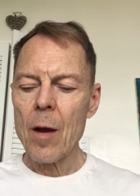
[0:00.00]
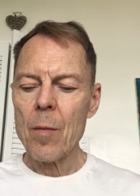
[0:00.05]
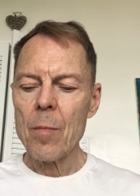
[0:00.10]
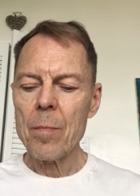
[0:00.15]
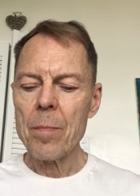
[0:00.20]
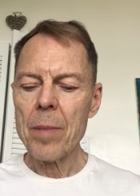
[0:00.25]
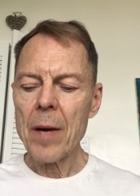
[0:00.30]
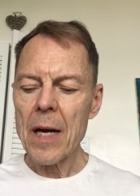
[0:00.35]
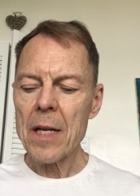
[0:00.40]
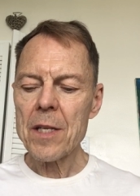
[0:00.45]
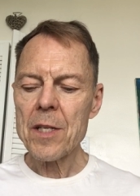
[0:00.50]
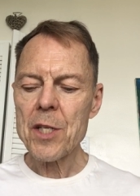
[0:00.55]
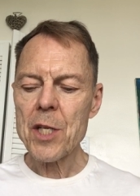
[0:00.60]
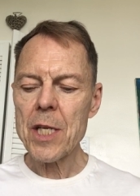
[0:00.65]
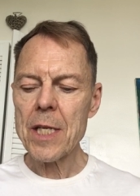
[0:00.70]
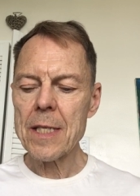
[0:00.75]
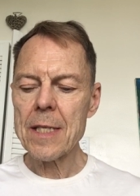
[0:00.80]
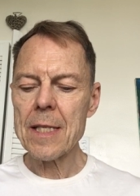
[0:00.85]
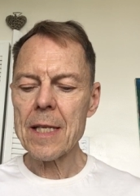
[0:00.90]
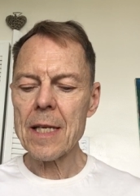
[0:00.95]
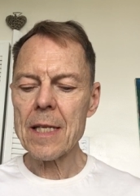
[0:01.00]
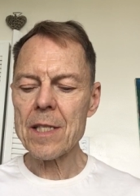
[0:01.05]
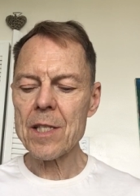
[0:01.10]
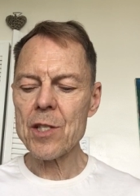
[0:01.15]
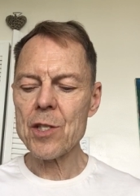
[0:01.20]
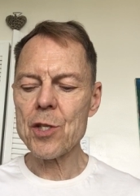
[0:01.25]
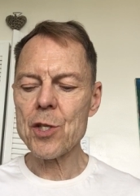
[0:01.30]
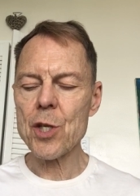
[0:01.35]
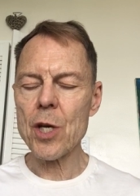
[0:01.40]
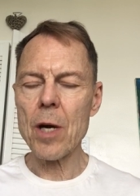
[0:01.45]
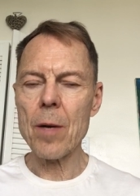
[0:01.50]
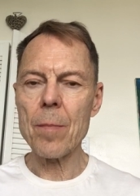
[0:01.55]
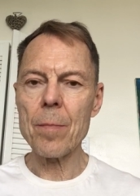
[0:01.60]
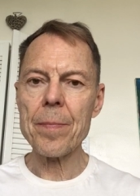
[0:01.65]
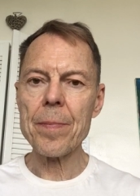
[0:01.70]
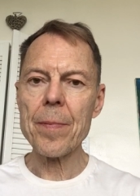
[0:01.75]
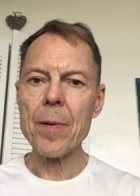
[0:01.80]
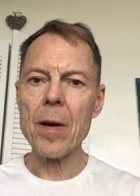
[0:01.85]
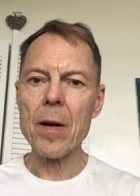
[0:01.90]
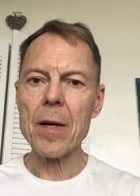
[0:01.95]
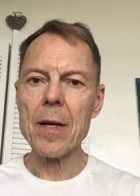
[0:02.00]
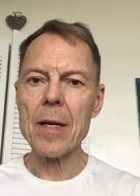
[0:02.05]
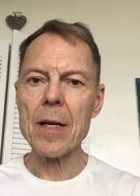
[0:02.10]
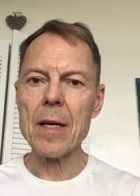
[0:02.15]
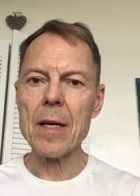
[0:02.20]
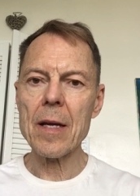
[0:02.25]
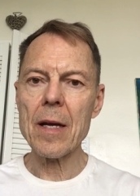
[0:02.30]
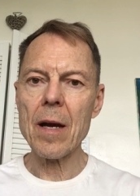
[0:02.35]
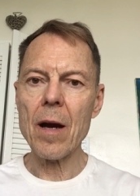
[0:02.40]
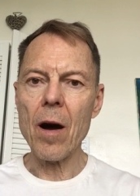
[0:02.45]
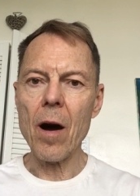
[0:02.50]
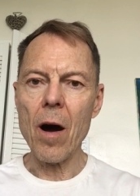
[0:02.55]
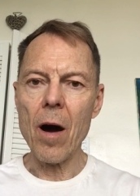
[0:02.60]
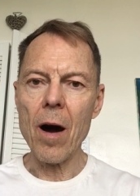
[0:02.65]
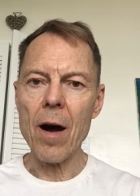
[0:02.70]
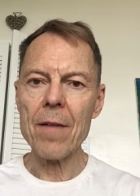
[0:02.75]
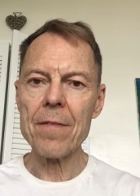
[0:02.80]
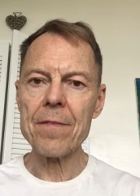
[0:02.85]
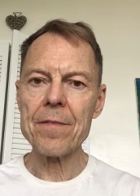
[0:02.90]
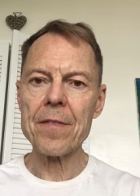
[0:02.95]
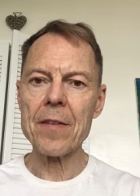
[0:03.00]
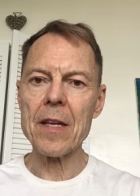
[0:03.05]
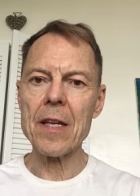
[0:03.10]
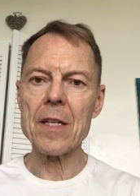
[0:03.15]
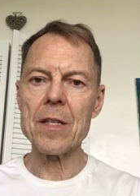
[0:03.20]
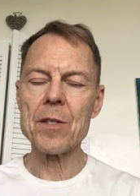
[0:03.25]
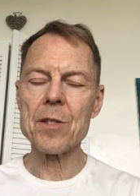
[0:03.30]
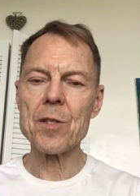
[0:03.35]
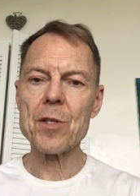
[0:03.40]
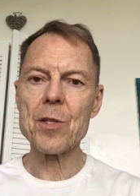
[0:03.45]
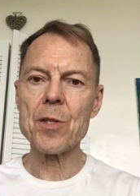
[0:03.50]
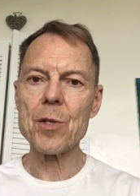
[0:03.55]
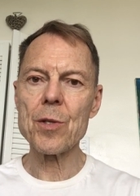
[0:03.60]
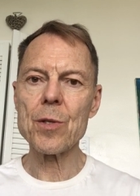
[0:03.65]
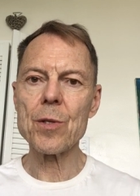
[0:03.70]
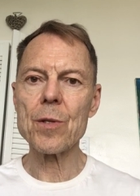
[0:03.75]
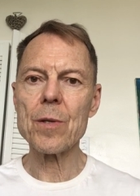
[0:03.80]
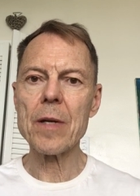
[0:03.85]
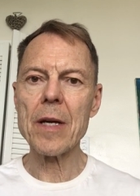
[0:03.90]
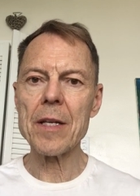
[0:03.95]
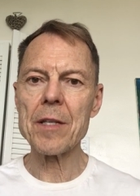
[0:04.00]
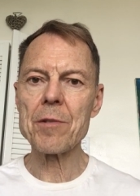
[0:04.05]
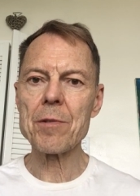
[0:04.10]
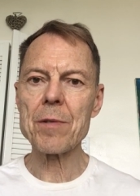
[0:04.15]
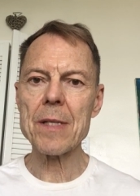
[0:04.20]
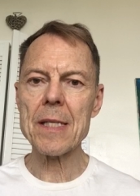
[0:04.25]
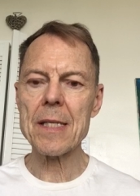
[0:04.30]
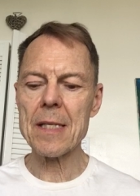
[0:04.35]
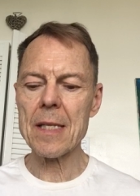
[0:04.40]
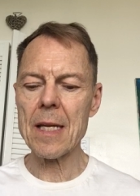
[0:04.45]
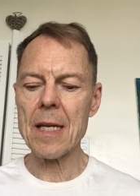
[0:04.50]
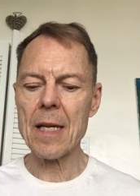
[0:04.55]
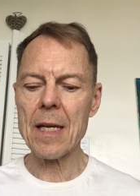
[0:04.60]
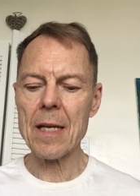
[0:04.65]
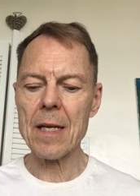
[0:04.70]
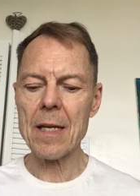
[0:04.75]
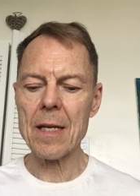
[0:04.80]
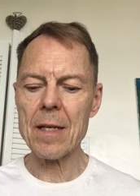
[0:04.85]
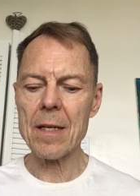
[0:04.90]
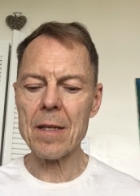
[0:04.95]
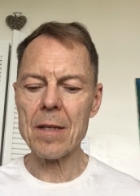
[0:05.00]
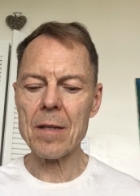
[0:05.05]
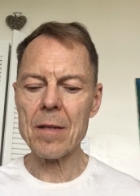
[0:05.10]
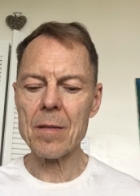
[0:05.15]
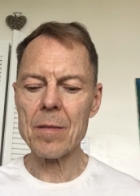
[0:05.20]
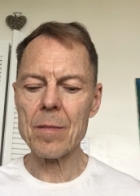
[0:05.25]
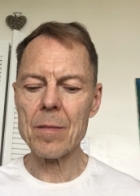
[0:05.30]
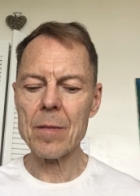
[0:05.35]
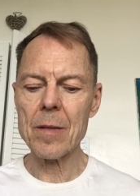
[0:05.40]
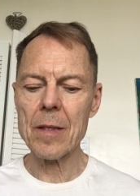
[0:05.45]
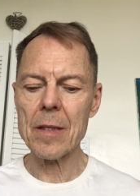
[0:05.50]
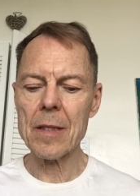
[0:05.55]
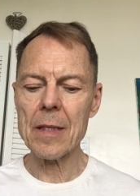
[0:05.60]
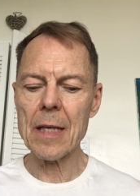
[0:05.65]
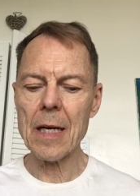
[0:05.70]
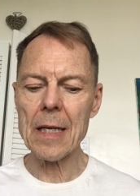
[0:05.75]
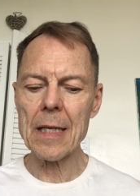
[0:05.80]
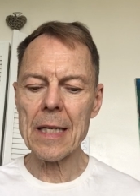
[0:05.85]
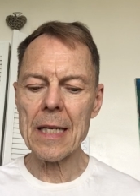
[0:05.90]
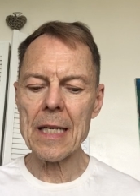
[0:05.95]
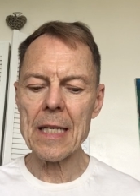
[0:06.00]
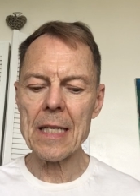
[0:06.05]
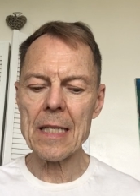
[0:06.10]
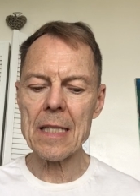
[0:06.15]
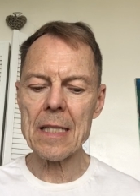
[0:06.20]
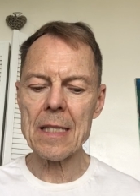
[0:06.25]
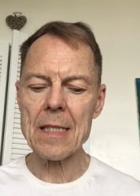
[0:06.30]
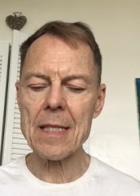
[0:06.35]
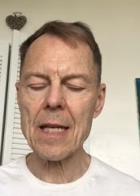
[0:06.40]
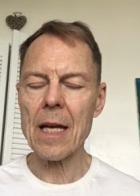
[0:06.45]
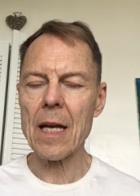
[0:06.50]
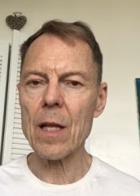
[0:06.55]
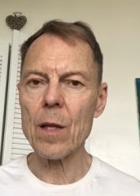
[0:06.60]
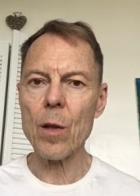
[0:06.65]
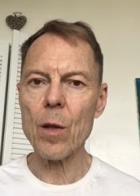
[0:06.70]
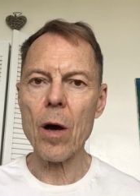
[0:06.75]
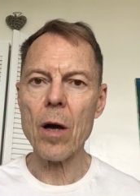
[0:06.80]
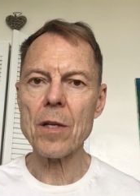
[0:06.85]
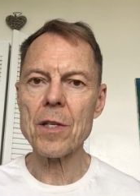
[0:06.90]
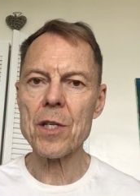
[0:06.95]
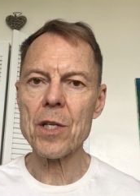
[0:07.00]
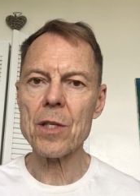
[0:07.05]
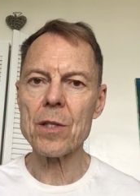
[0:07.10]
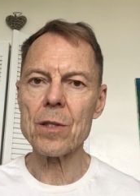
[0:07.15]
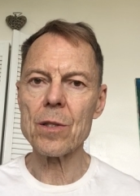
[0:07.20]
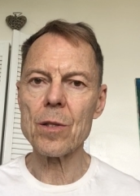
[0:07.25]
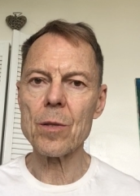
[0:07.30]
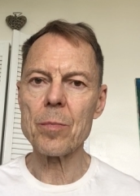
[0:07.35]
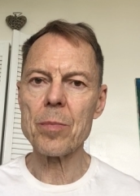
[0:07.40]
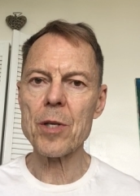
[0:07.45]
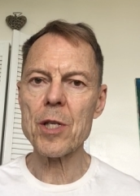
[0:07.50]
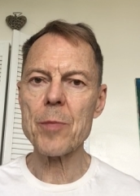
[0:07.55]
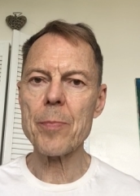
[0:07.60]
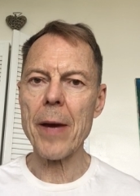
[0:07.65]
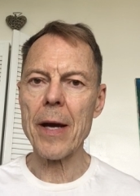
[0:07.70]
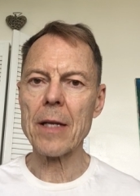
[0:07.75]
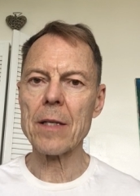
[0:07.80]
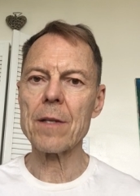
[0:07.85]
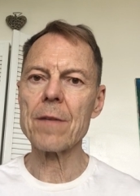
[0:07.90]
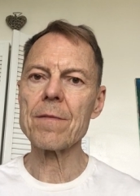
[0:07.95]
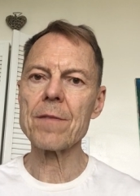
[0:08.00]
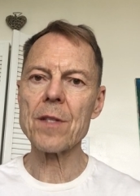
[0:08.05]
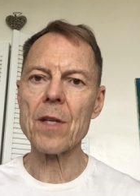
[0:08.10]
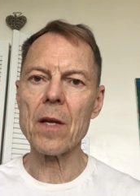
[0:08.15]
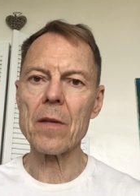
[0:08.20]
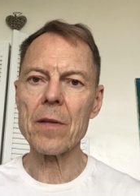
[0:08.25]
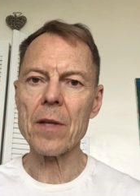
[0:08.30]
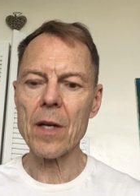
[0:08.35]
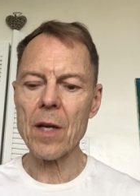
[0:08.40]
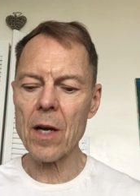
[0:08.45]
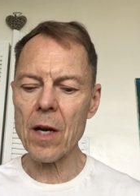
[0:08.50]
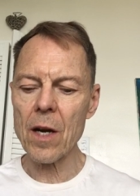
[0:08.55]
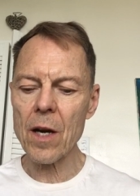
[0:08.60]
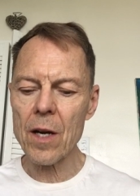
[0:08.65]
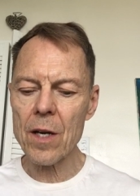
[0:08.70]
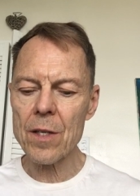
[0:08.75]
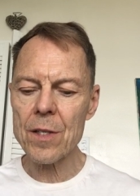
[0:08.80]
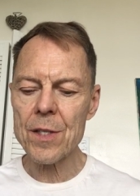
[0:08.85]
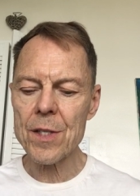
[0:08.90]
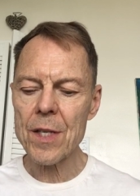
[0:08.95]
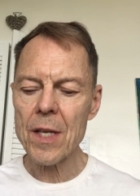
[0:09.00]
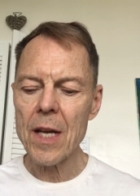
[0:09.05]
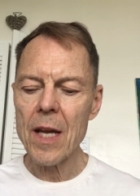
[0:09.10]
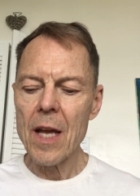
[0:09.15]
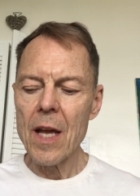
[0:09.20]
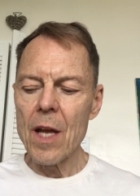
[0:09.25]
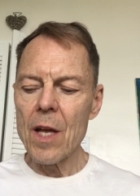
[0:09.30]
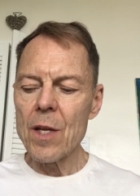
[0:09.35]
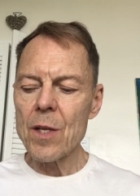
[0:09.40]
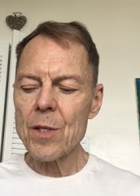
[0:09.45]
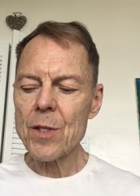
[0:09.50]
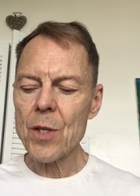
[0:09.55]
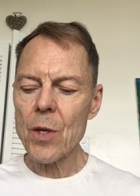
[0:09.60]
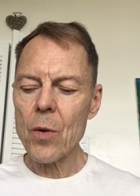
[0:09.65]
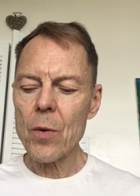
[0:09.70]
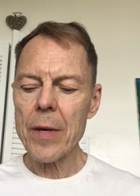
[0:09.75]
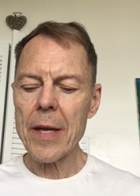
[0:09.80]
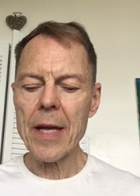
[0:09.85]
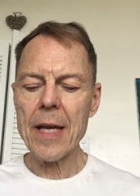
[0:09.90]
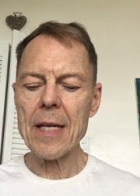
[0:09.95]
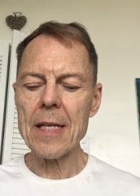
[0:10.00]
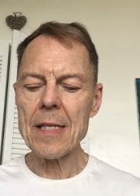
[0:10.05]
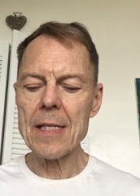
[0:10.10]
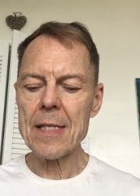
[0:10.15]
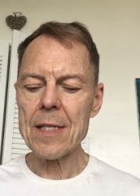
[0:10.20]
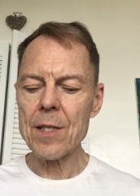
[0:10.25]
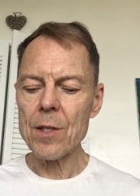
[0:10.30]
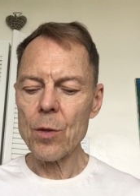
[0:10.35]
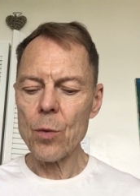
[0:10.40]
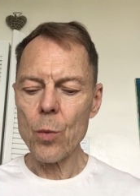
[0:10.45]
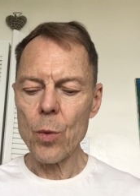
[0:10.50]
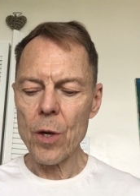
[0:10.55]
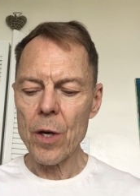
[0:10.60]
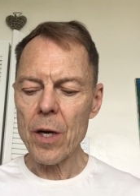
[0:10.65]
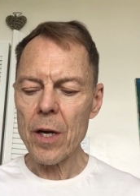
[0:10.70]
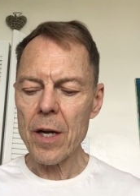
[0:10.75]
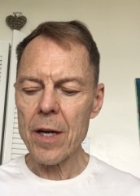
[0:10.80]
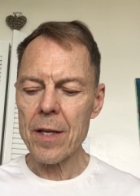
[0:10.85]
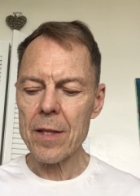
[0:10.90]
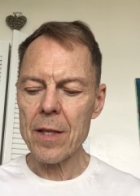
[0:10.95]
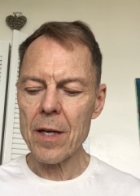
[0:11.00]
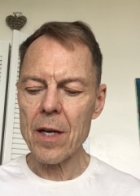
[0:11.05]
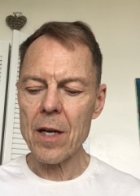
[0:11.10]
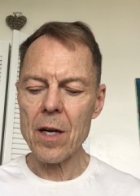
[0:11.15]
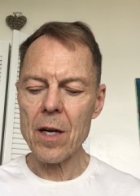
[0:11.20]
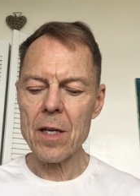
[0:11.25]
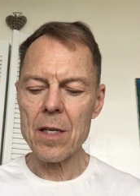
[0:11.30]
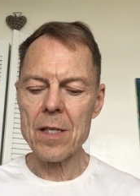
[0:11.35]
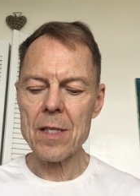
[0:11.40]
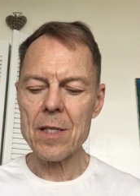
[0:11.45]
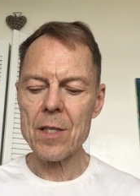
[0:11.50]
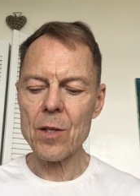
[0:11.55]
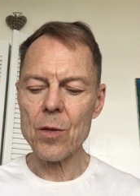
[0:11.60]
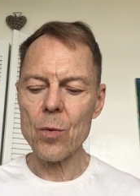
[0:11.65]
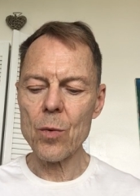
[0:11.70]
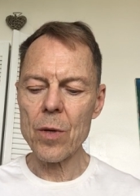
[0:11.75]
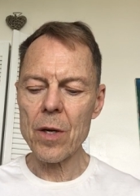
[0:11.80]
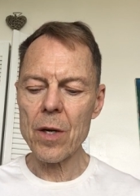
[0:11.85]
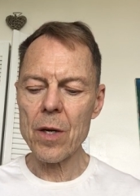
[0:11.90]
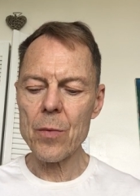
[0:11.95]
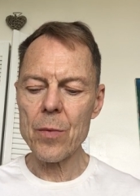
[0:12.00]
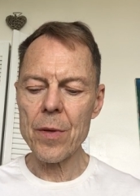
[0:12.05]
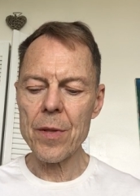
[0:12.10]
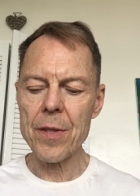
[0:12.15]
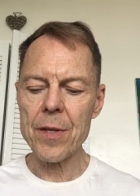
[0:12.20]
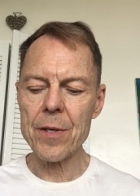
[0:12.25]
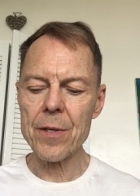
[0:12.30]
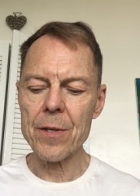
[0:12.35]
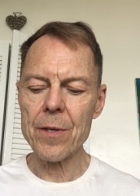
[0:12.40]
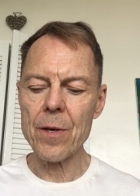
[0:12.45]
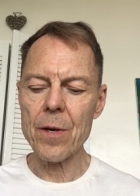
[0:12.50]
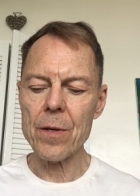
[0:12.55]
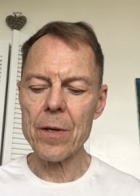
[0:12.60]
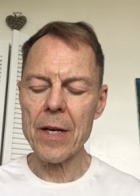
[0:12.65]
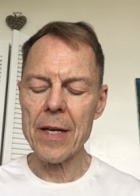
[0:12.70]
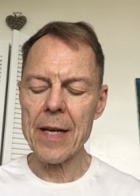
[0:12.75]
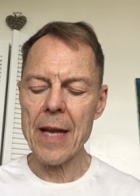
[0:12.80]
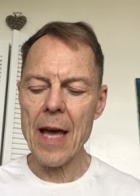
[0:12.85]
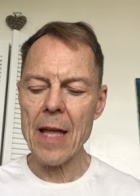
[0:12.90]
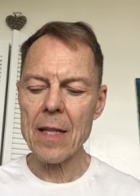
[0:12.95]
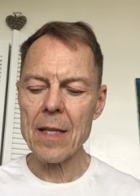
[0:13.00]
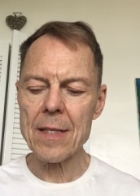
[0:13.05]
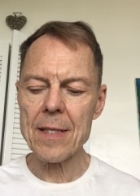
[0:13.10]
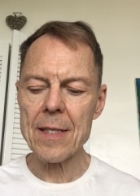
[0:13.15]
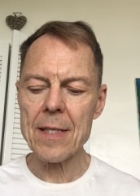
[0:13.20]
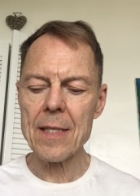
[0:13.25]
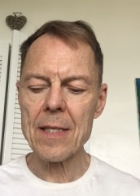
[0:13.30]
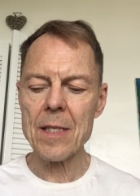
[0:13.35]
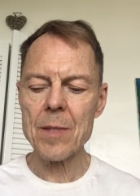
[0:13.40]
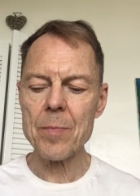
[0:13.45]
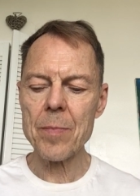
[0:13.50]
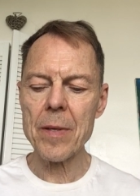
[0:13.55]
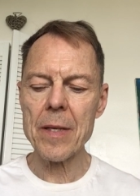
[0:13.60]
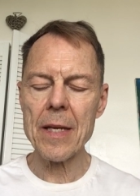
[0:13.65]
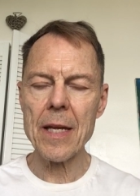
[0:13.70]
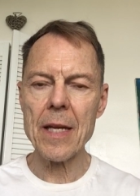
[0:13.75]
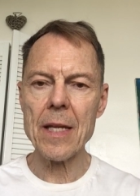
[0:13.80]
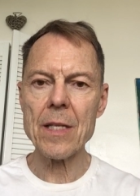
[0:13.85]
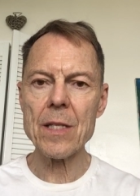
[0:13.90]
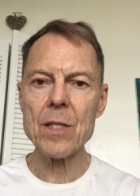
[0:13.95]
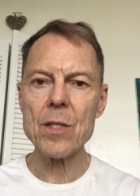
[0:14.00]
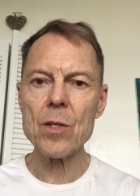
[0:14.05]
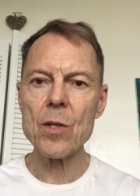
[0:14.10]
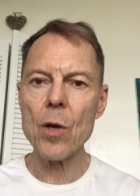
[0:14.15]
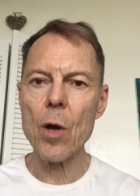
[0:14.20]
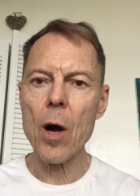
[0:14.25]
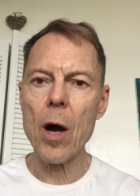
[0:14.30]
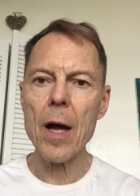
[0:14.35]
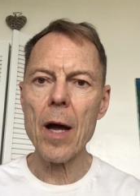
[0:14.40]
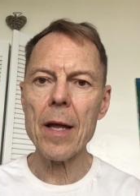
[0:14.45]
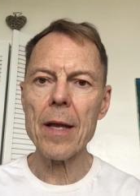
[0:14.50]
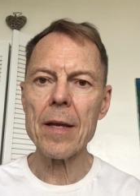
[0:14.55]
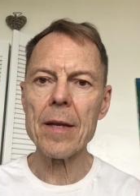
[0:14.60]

but she does jump off into interesting Jungian psychological perspectives on the cards. So it can still work, the cards still work with her own analysis, but it's not,